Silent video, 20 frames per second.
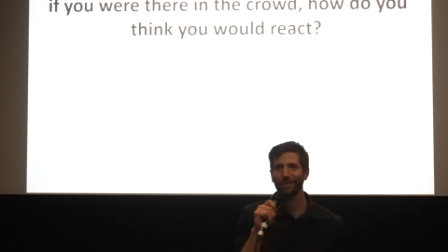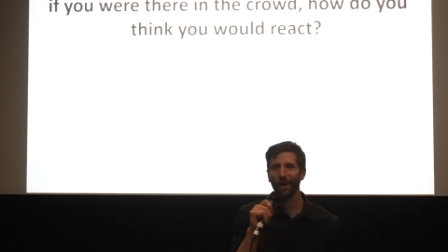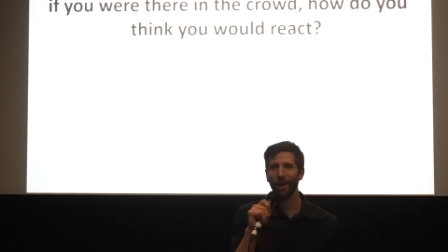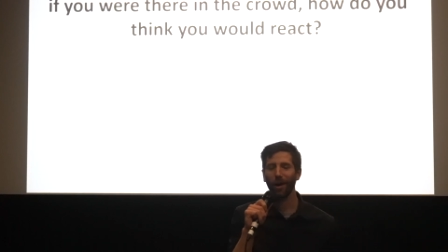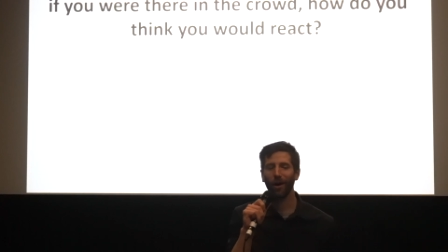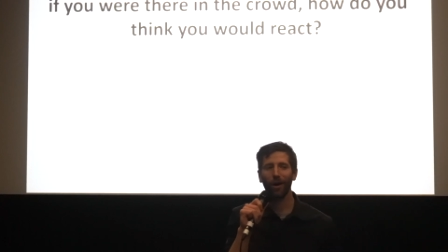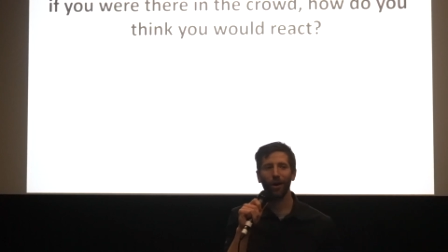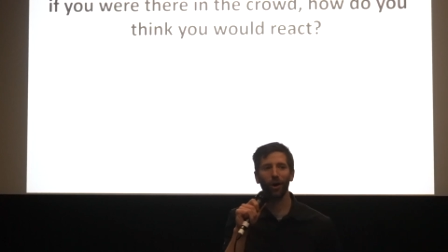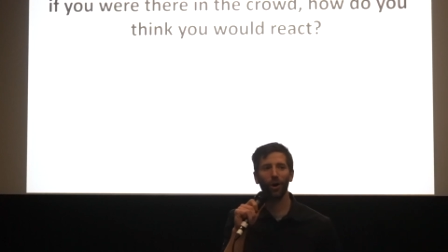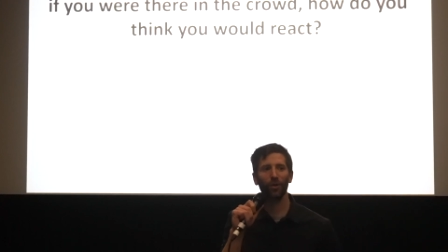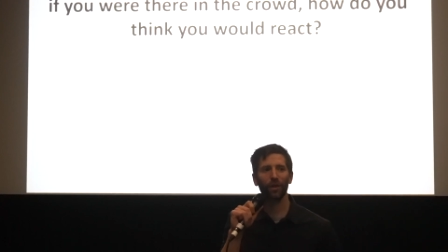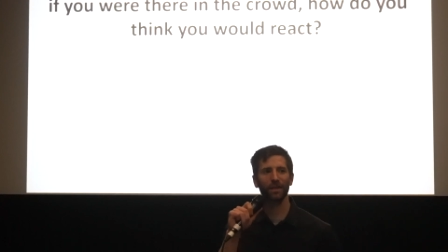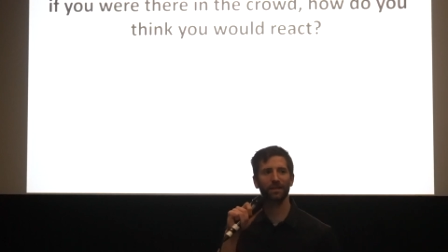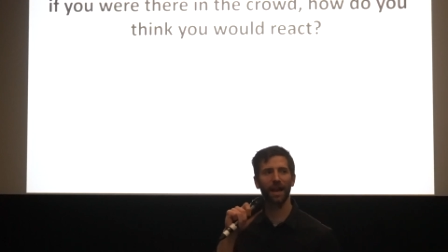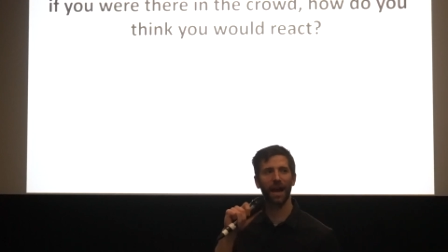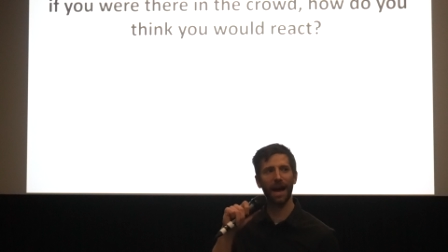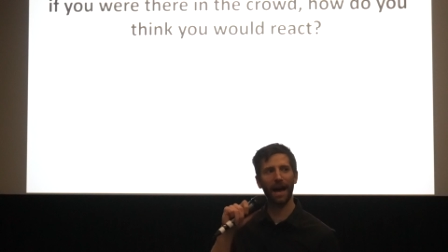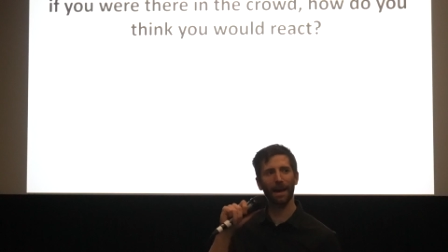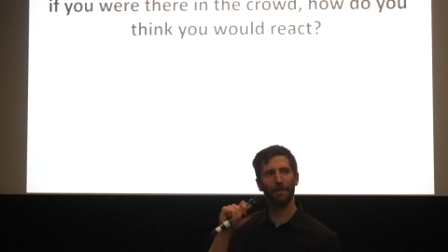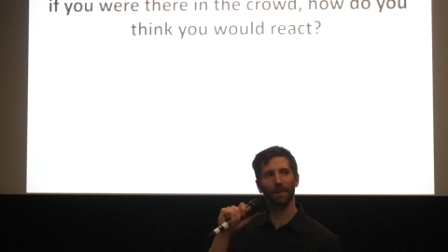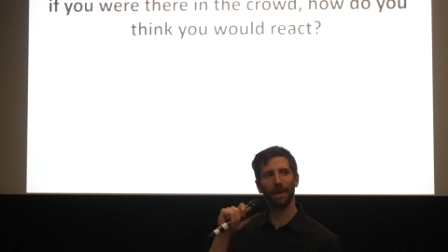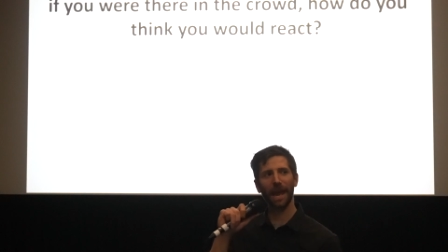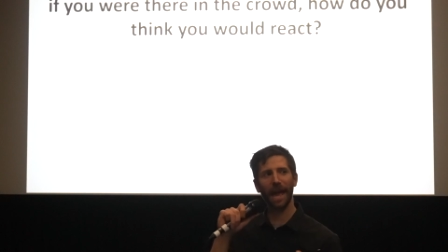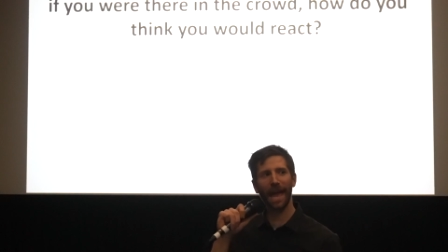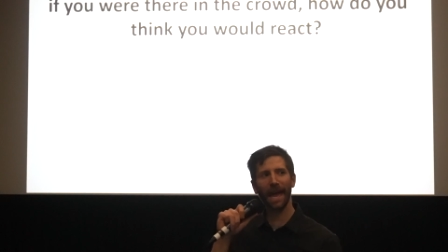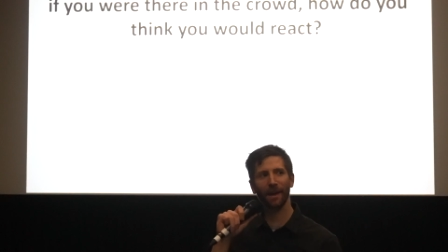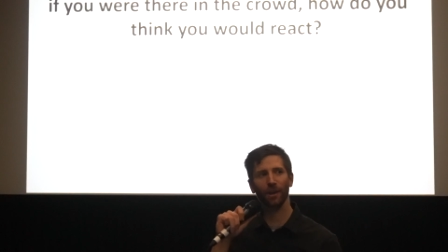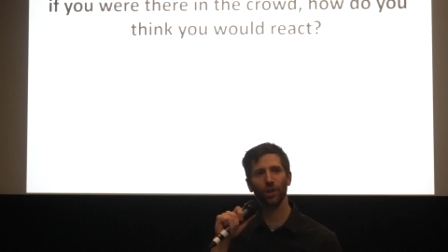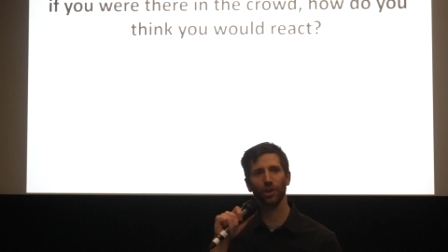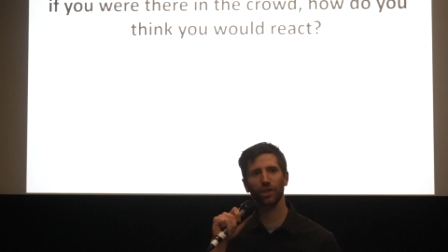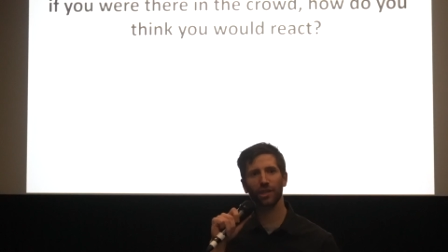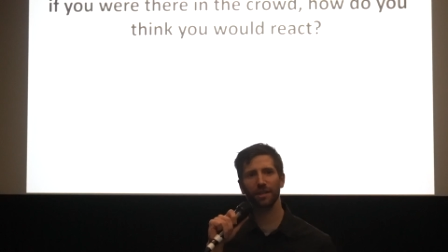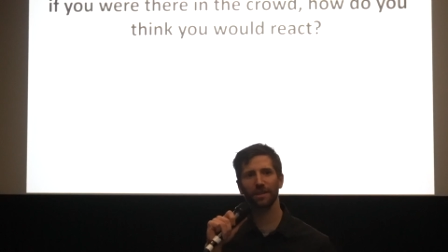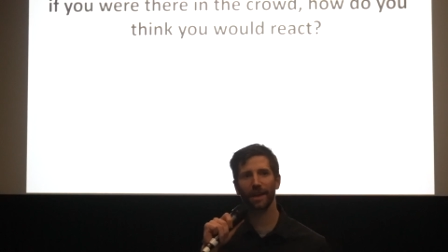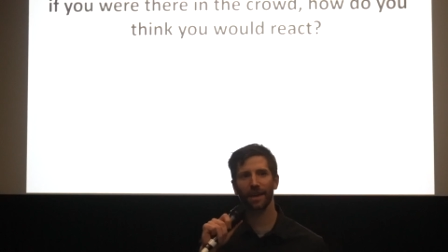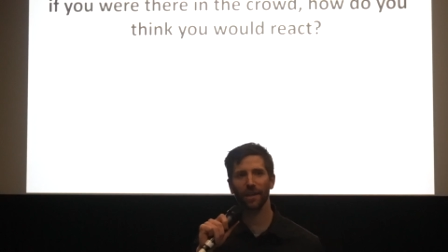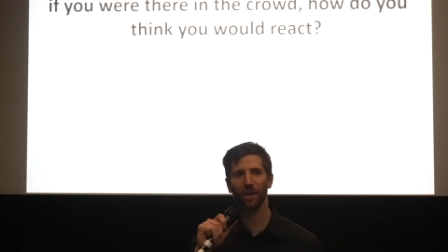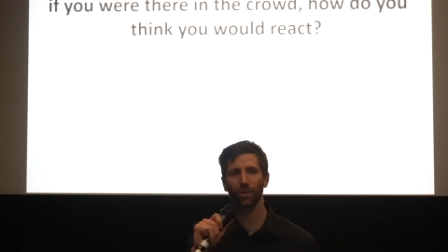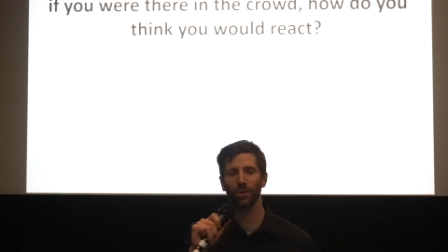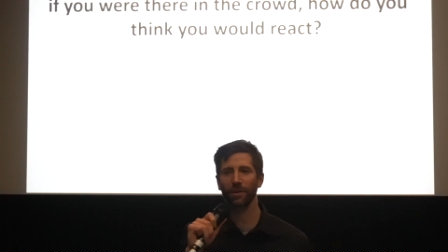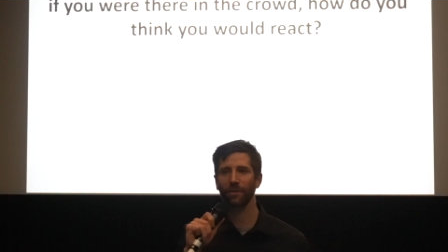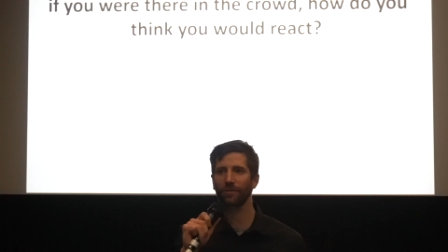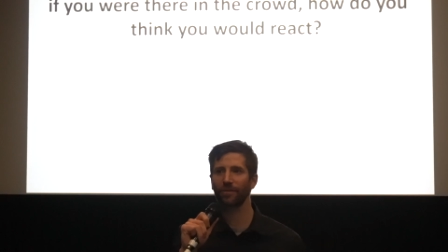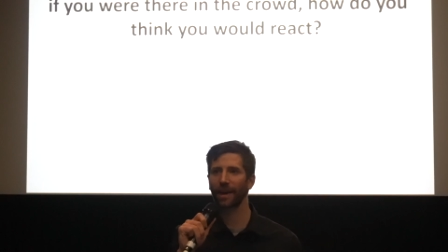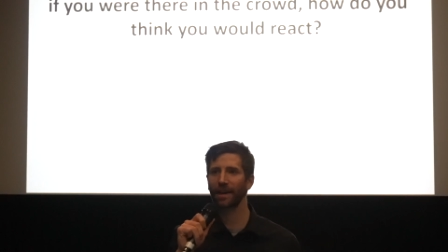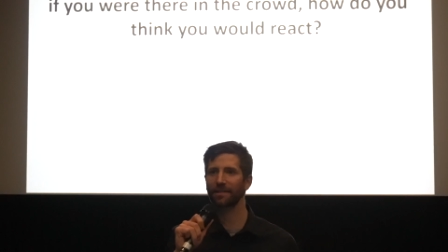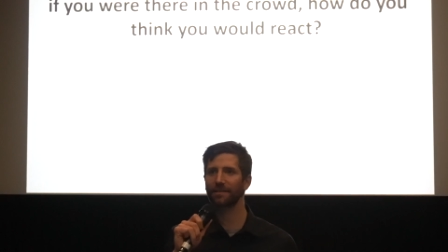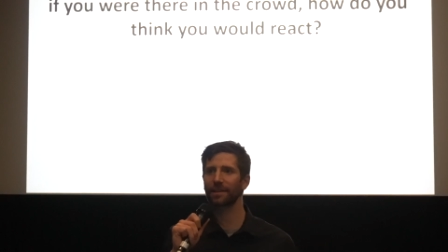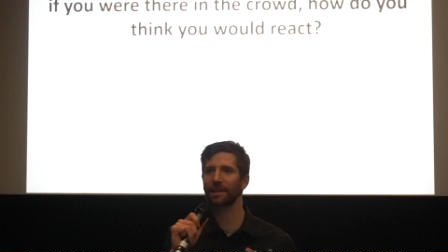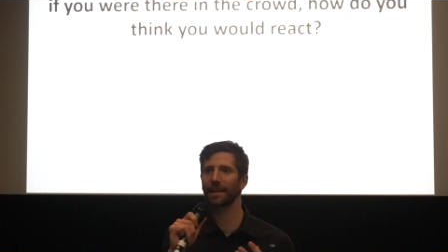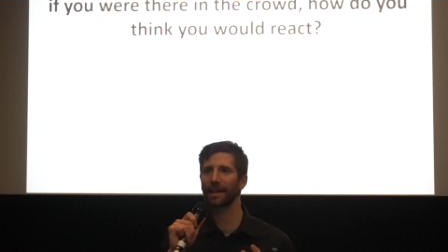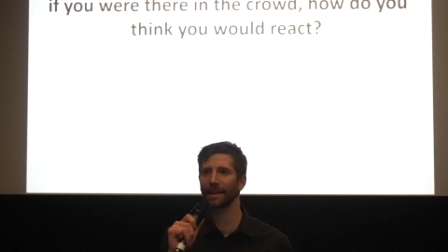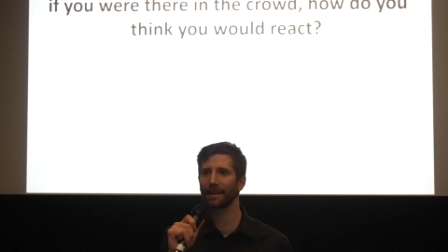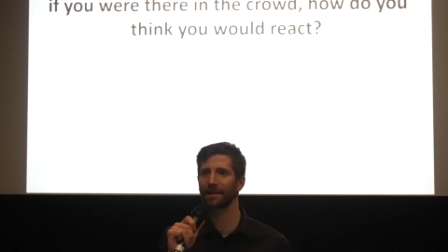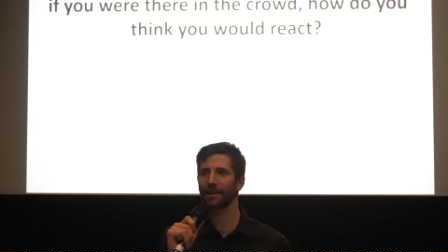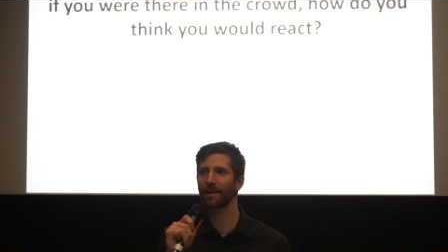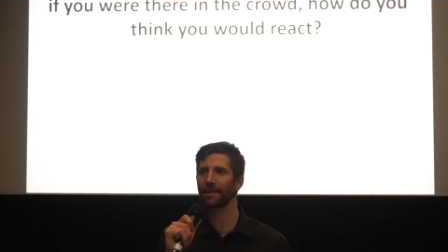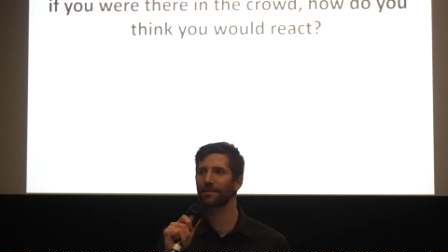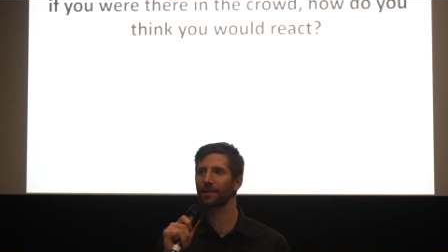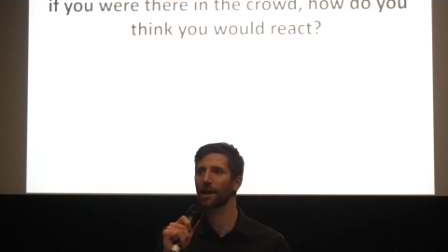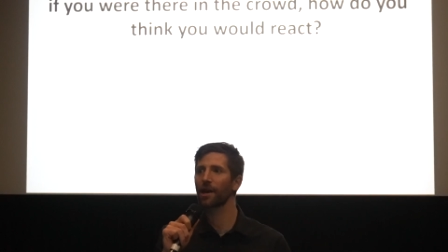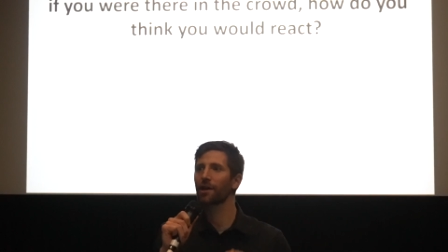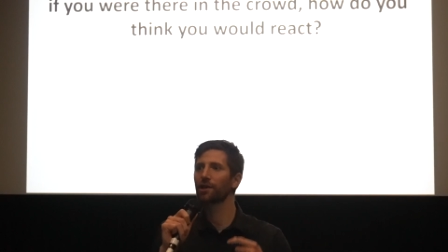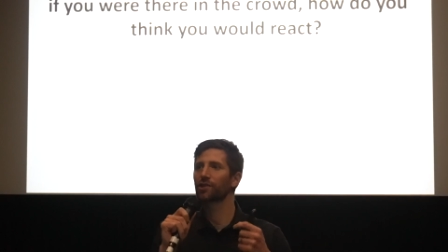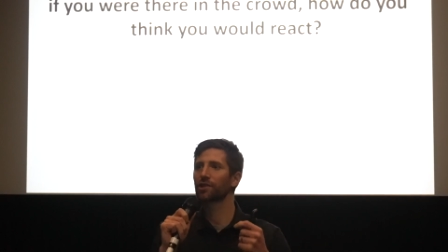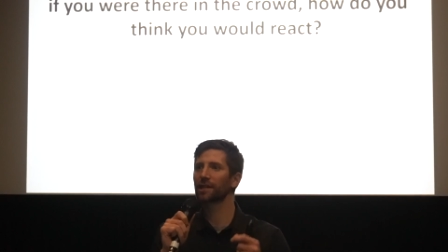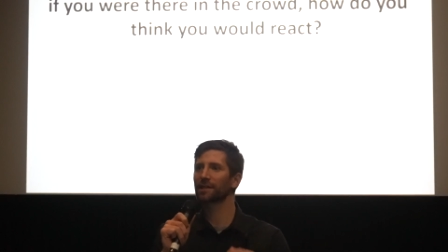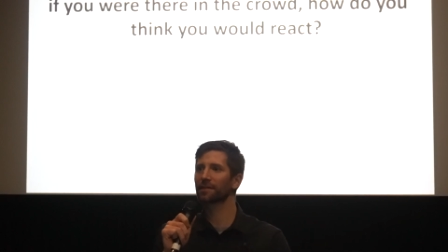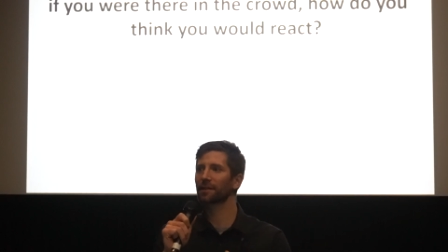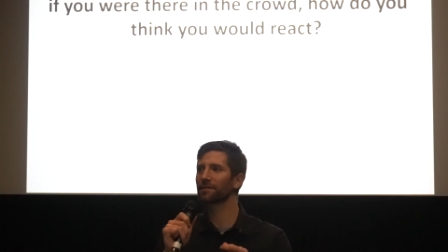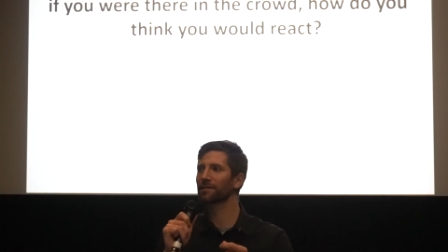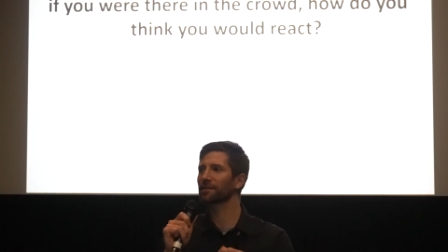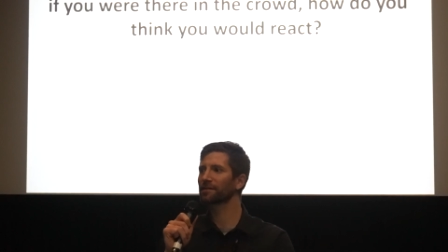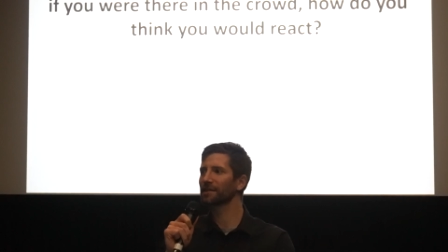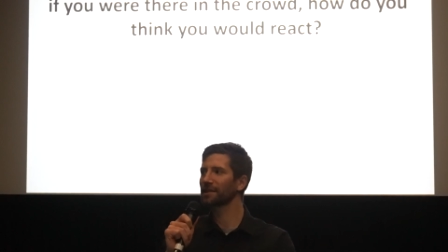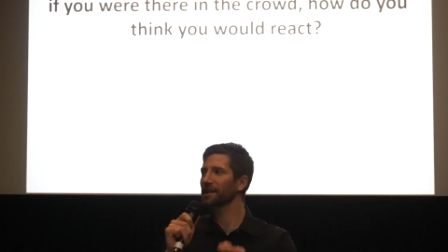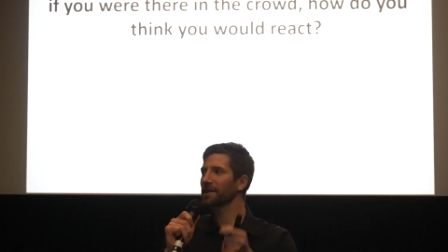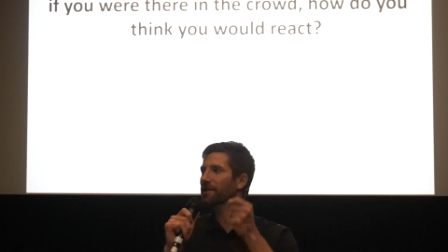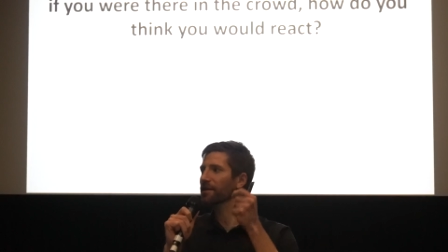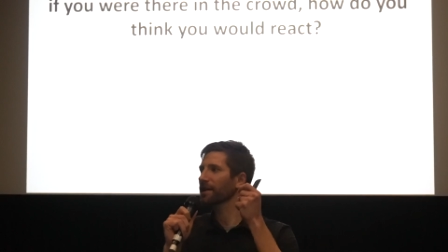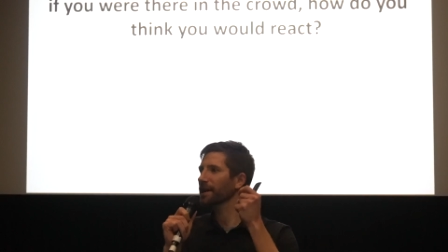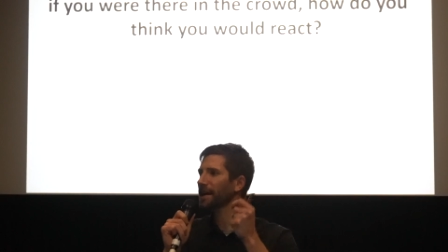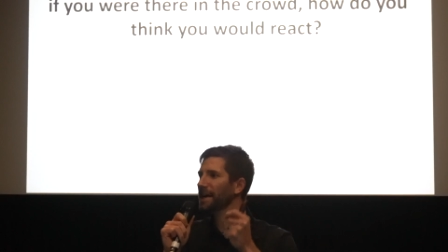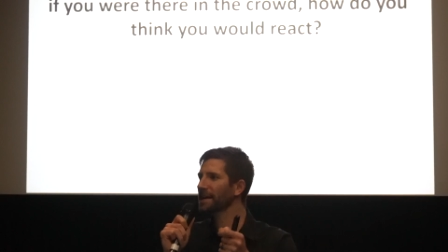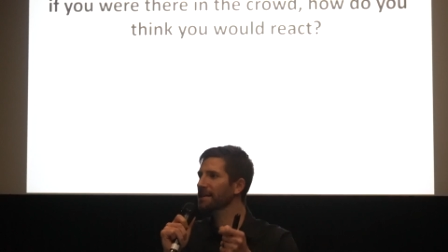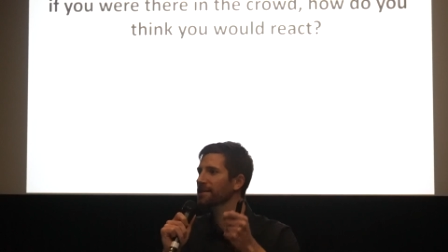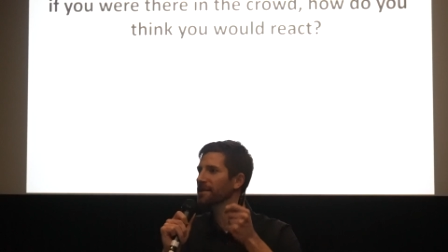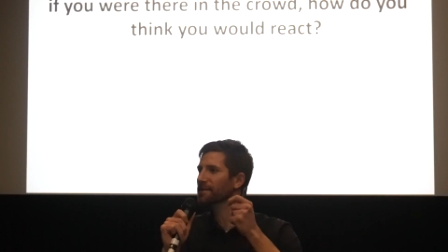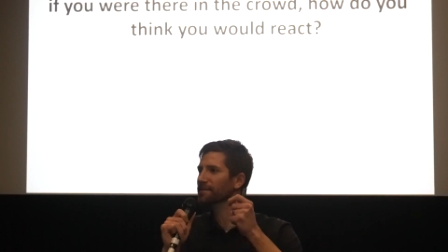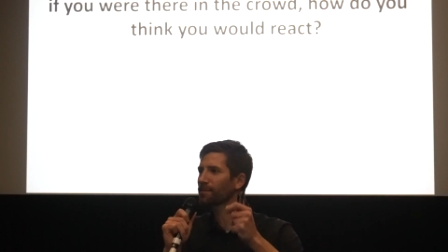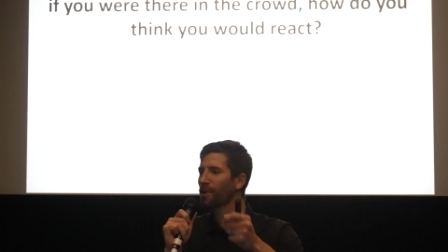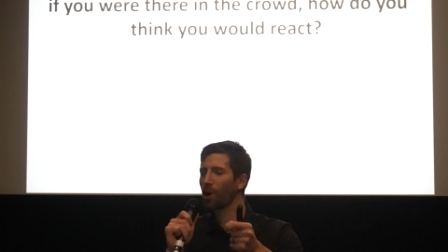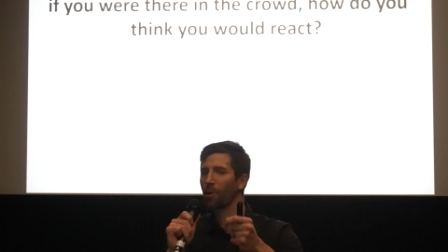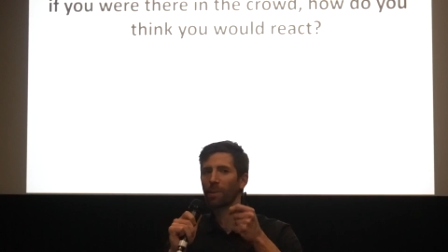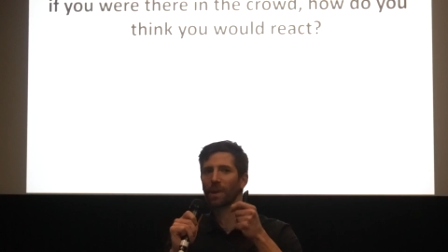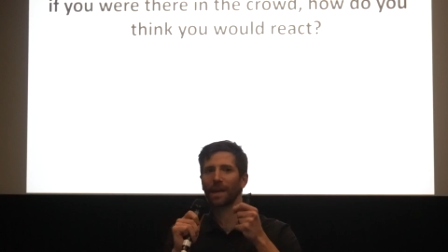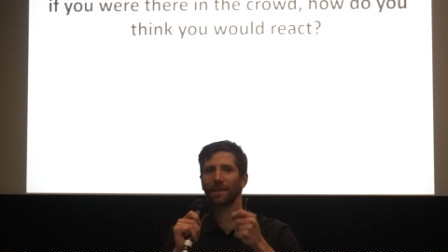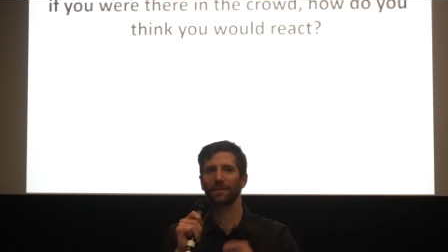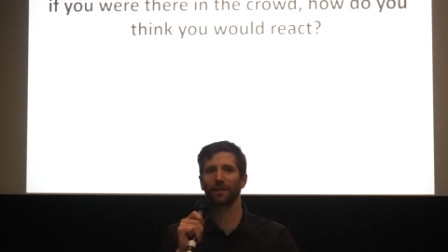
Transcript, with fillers: All the time and energy that you invested in this, Jesus is here in this moment.